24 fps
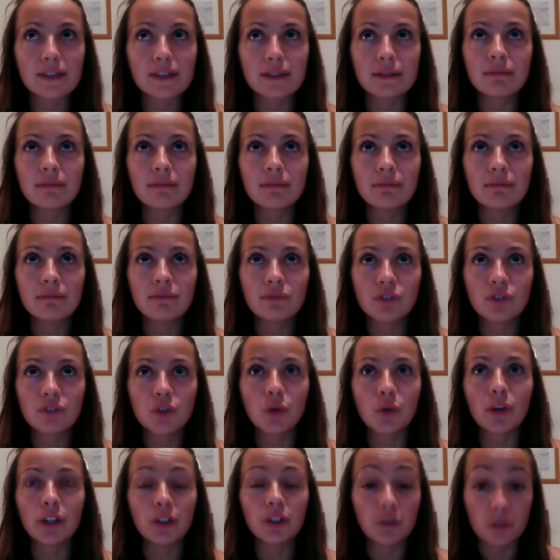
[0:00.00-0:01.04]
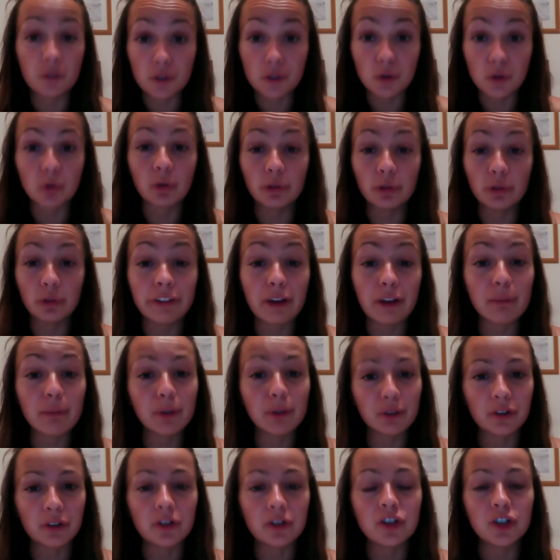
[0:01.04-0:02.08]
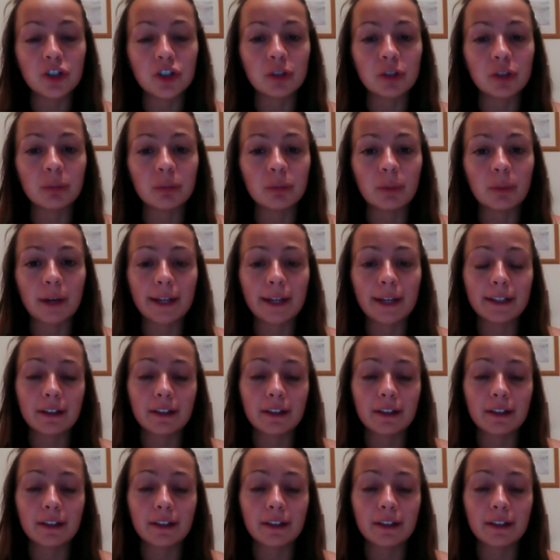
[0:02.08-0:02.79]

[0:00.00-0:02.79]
person join who found me on YouTube.